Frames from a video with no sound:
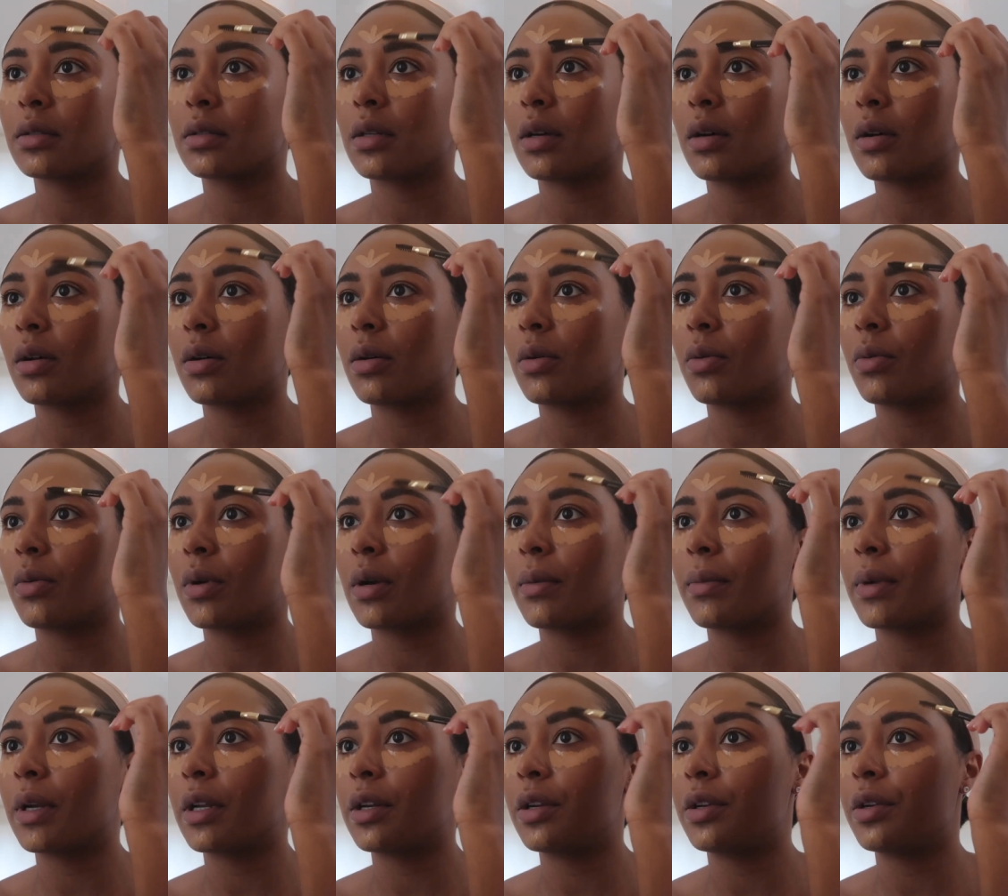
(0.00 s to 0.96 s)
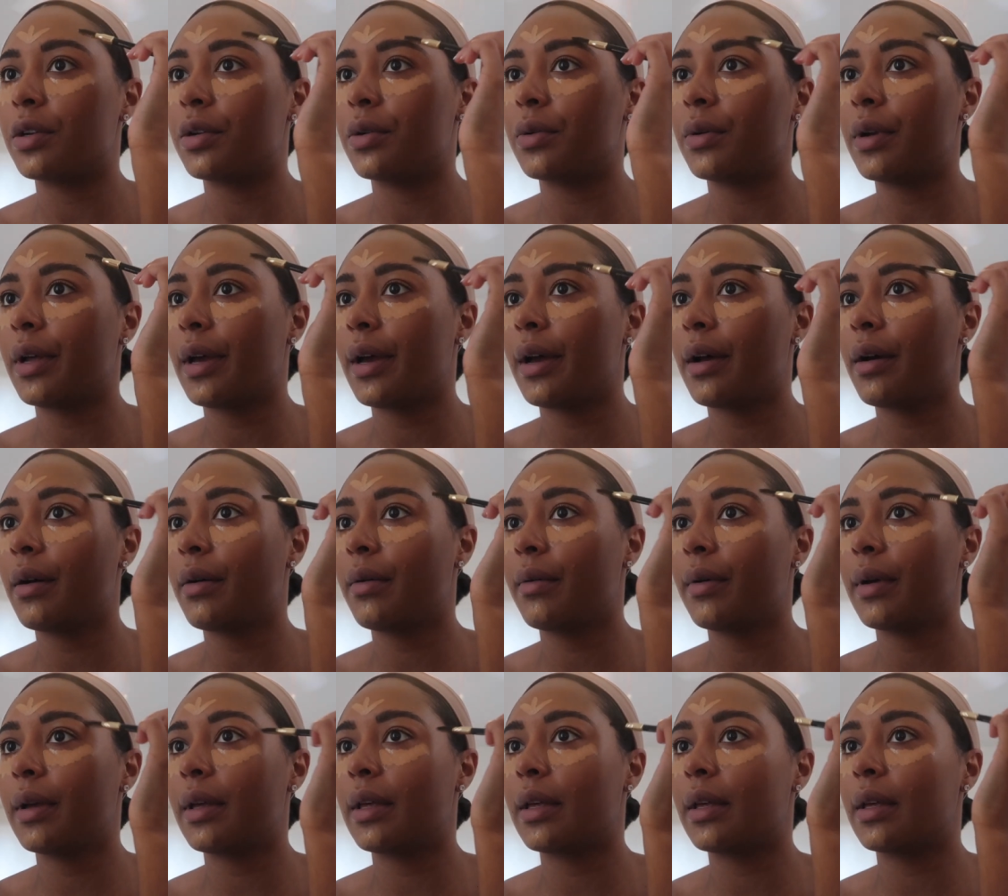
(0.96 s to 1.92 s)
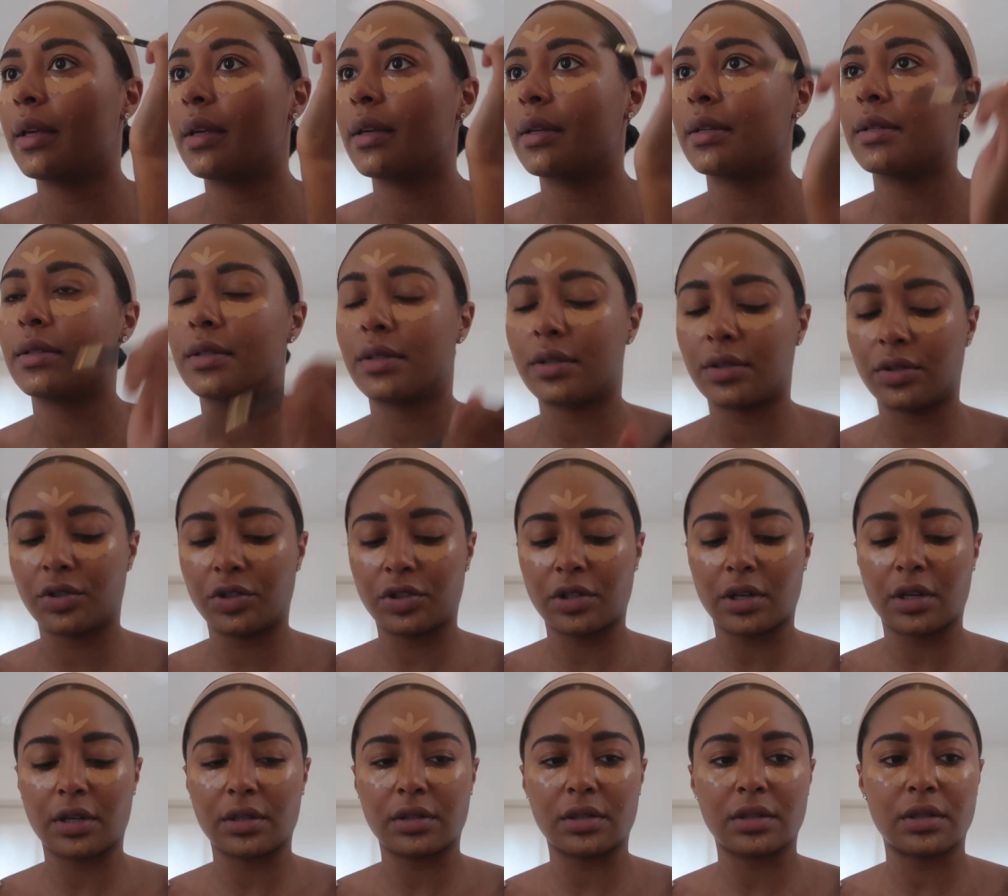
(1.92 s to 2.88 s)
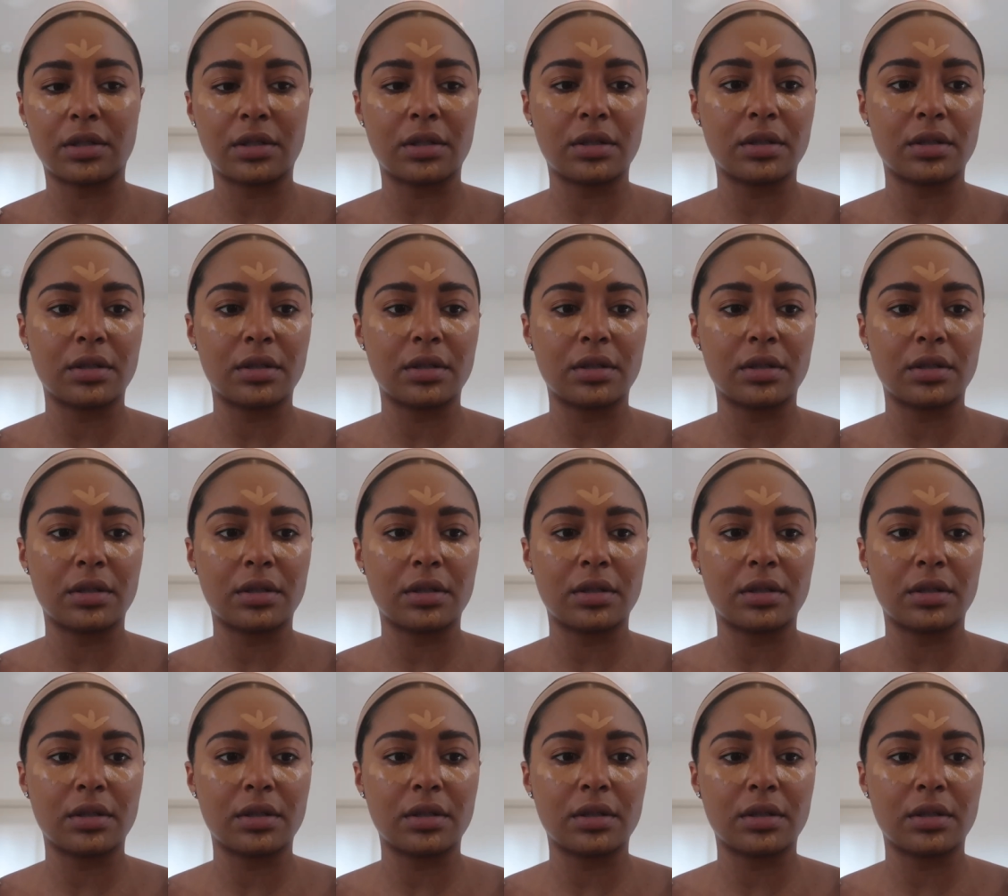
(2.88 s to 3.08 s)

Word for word: So what I'm gonna do now is just